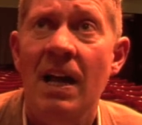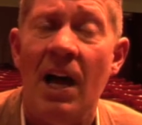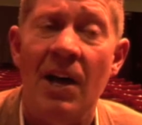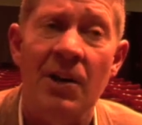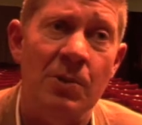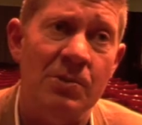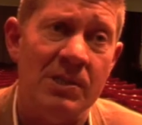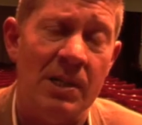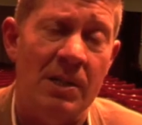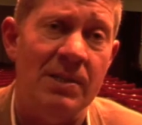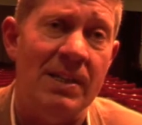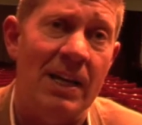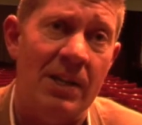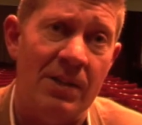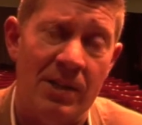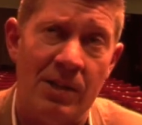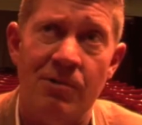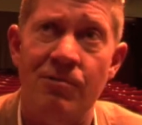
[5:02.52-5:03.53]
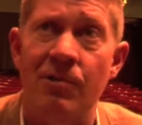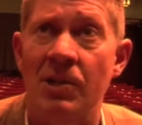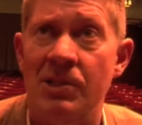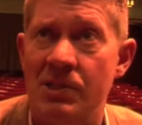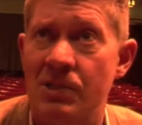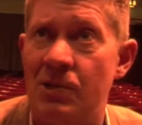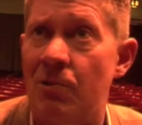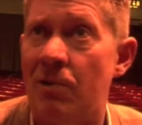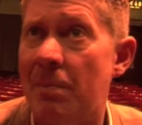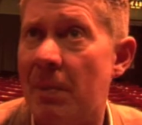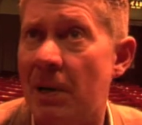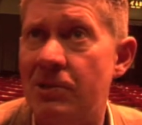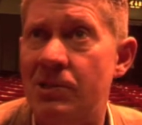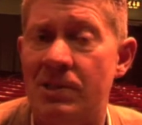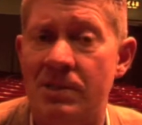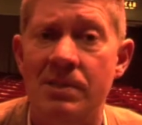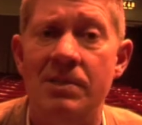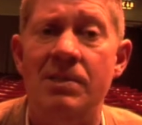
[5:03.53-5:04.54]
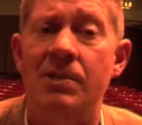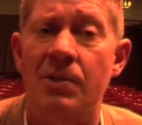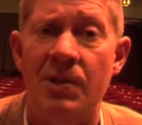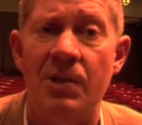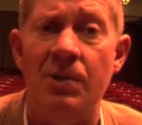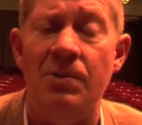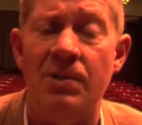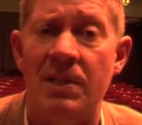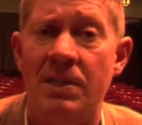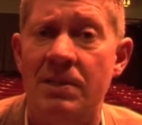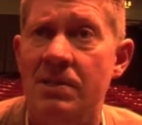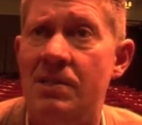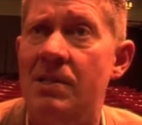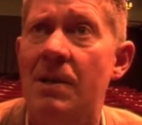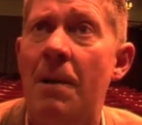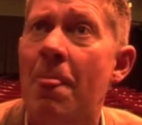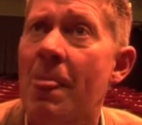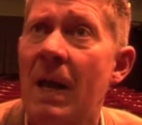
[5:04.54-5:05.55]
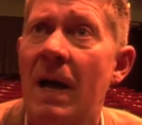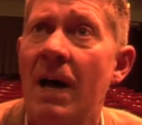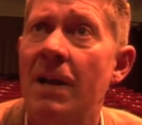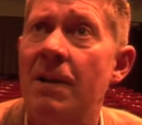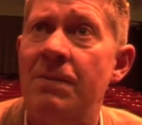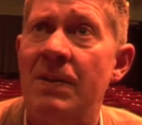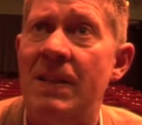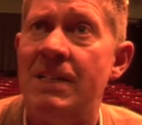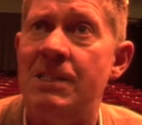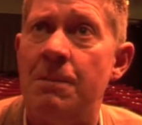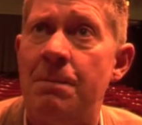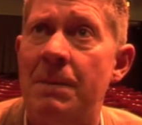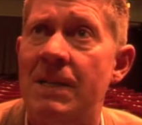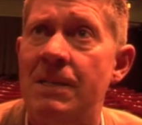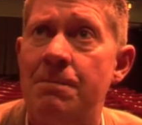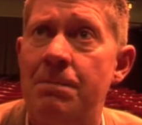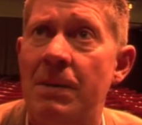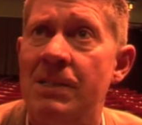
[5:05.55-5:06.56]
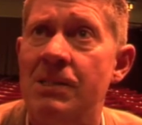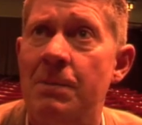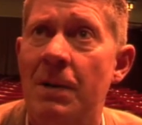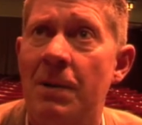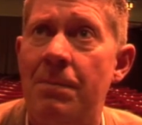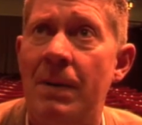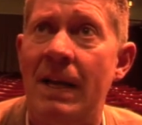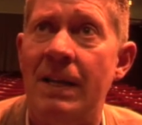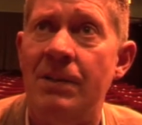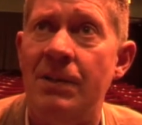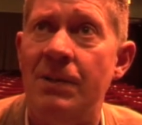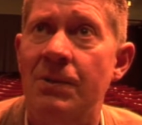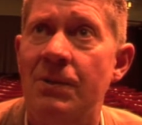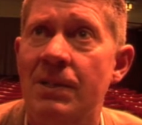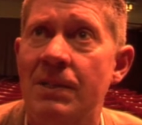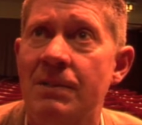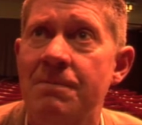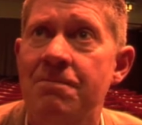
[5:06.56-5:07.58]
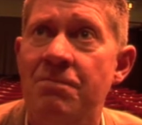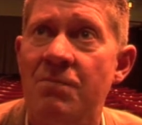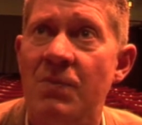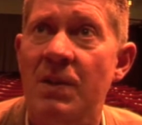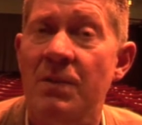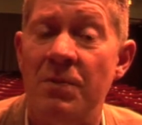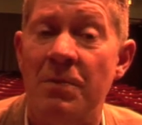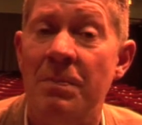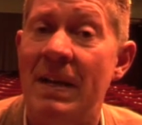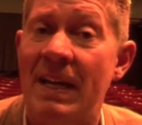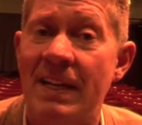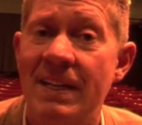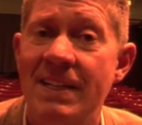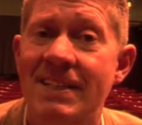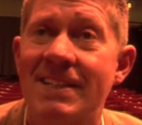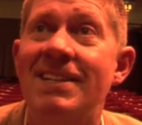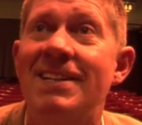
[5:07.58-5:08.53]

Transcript: and also get across your emotions to the audience. and I think that's the biggest buzz about playing the organ for me,